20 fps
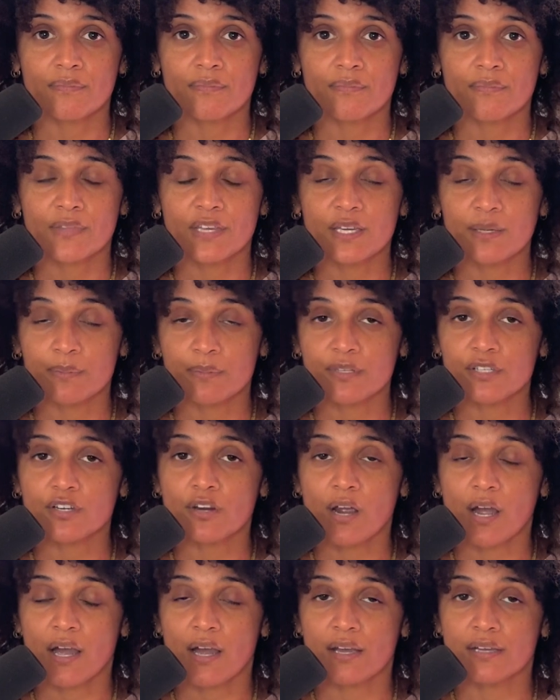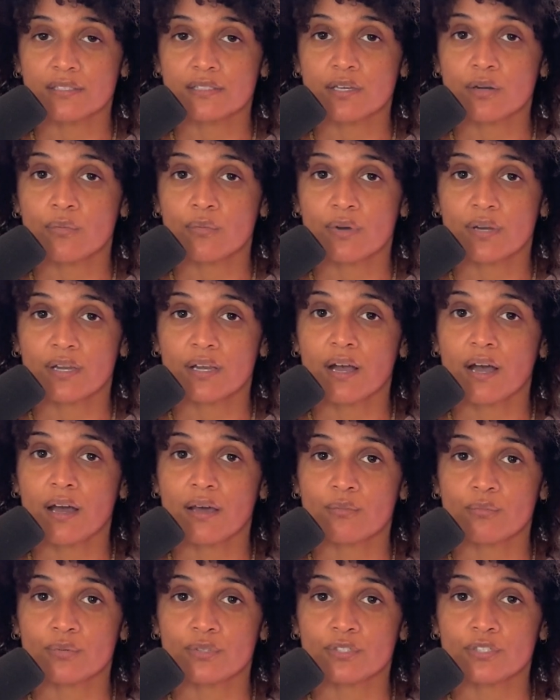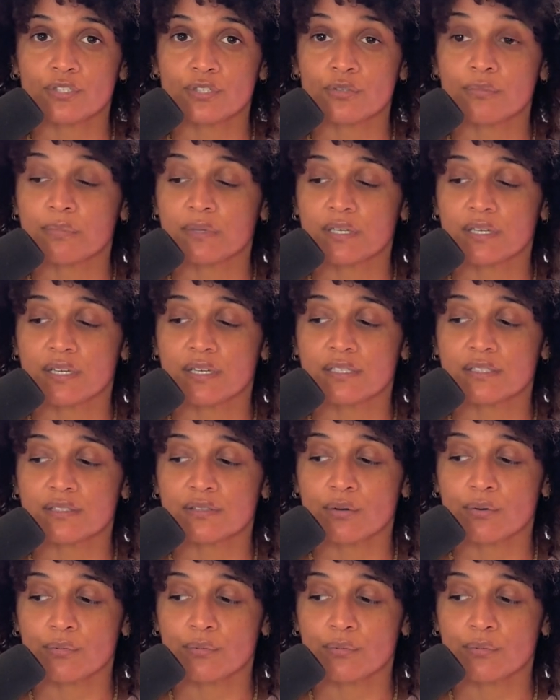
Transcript: Keeping your eyes on what God will do, because